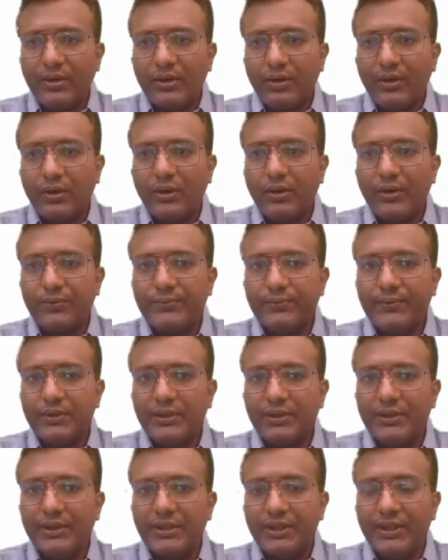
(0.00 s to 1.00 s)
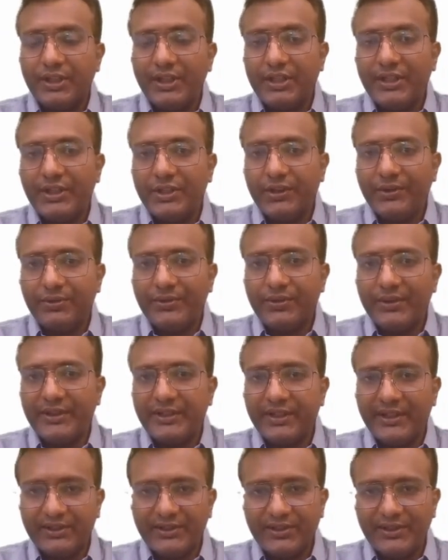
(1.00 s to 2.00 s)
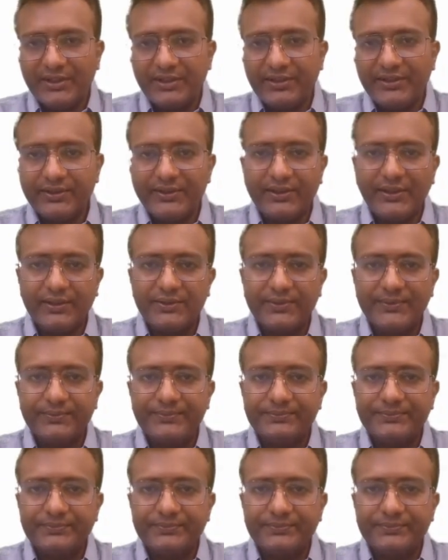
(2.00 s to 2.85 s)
of the individual resistances.